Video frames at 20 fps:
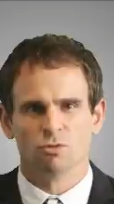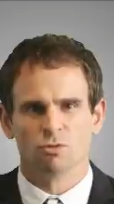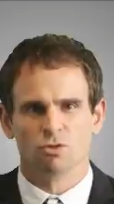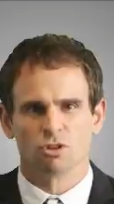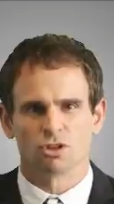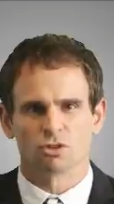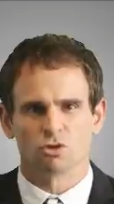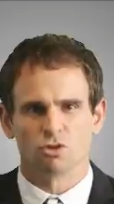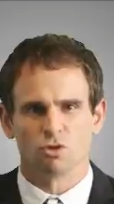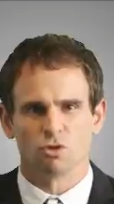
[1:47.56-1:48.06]
will
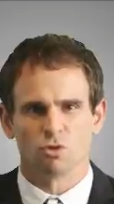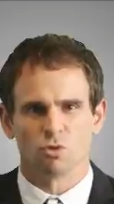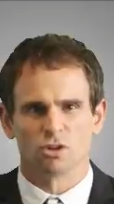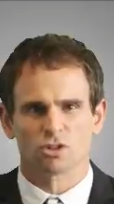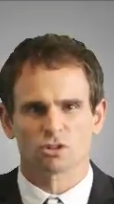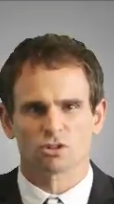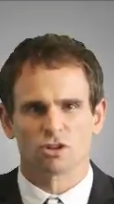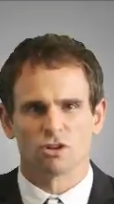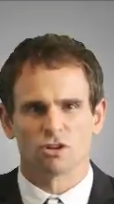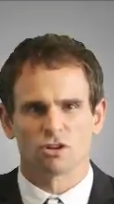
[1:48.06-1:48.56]
not
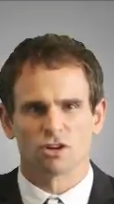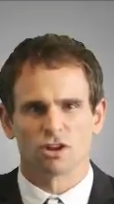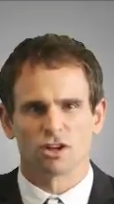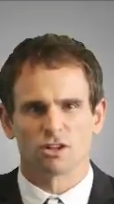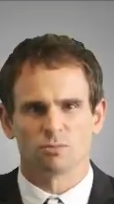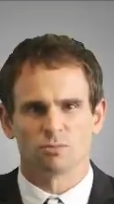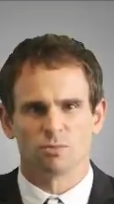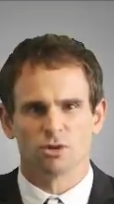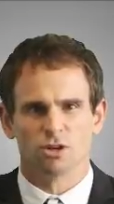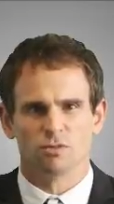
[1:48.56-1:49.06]
always
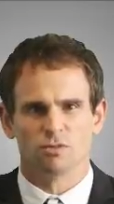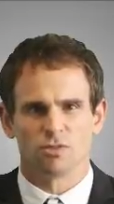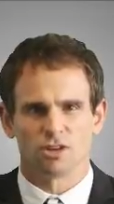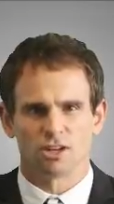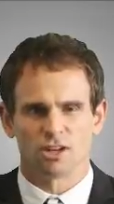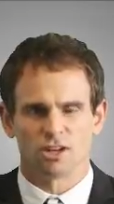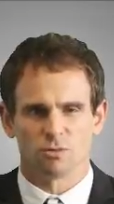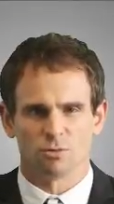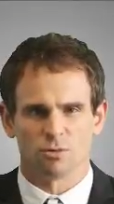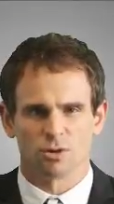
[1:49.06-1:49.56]
correlate
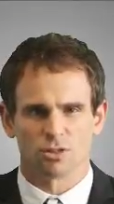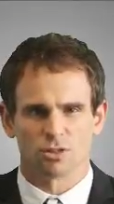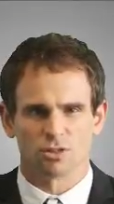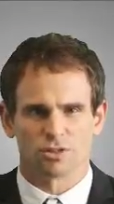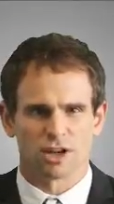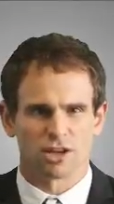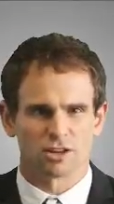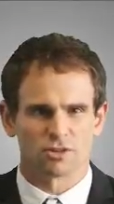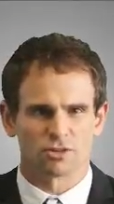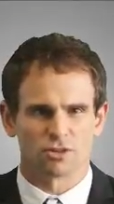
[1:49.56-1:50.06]
perfectly with
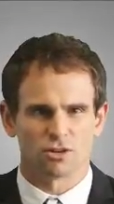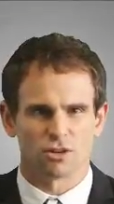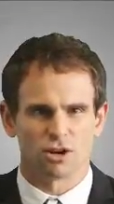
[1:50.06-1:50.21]
that